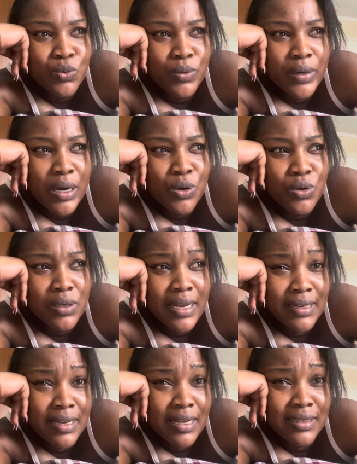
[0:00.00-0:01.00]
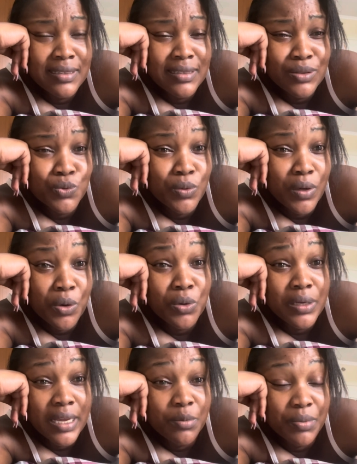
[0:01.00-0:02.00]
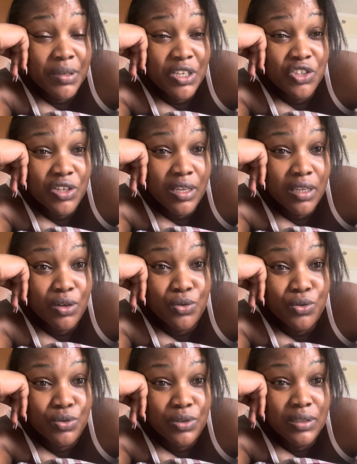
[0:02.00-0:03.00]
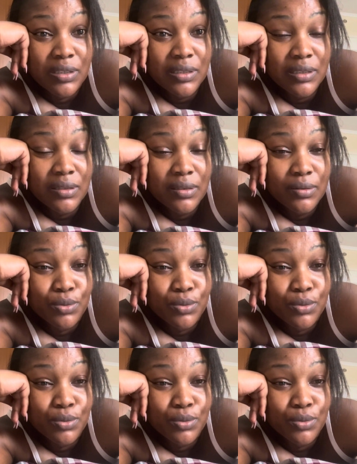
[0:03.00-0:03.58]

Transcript: we are all adults we are all helping each other because